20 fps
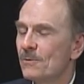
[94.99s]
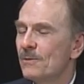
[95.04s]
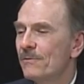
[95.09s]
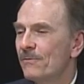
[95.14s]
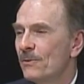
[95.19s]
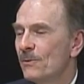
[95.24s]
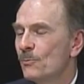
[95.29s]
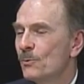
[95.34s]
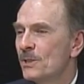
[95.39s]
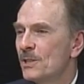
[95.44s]

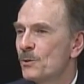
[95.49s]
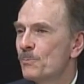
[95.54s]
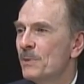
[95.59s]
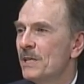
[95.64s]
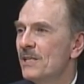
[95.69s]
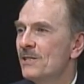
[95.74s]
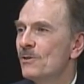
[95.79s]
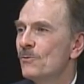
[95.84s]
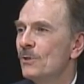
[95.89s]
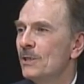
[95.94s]
If you would
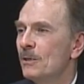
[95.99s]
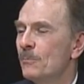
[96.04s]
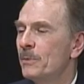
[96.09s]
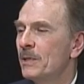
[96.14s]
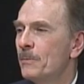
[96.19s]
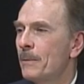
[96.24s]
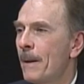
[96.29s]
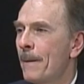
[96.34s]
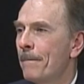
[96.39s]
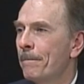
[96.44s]
speak to a little
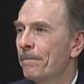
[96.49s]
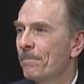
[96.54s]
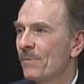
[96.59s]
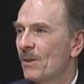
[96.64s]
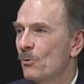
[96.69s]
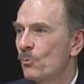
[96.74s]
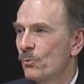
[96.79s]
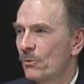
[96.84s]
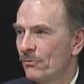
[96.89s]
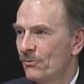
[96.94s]
bit about
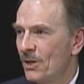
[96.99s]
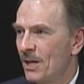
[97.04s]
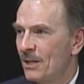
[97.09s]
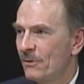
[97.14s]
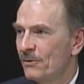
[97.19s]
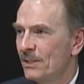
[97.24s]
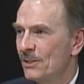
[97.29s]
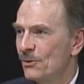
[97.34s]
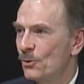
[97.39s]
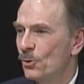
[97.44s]
the
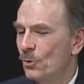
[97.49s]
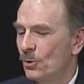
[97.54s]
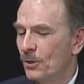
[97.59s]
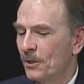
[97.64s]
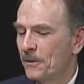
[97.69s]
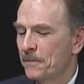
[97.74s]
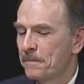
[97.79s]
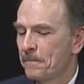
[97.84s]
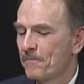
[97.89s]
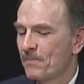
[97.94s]
revolving
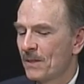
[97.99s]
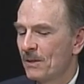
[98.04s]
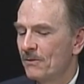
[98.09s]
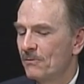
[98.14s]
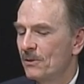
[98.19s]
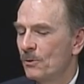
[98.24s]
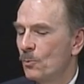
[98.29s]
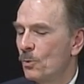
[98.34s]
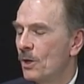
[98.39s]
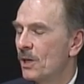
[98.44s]
door
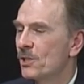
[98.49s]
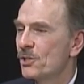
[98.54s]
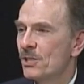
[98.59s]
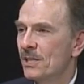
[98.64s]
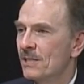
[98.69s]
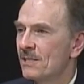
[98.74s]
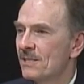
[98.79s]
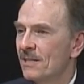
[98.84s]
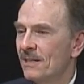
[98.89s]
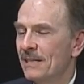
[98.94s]
of the
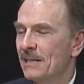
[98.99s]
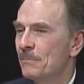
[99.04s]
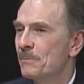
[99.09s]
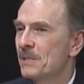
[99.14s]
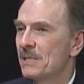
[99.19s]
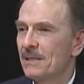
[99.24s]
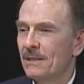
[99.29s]
Washington types,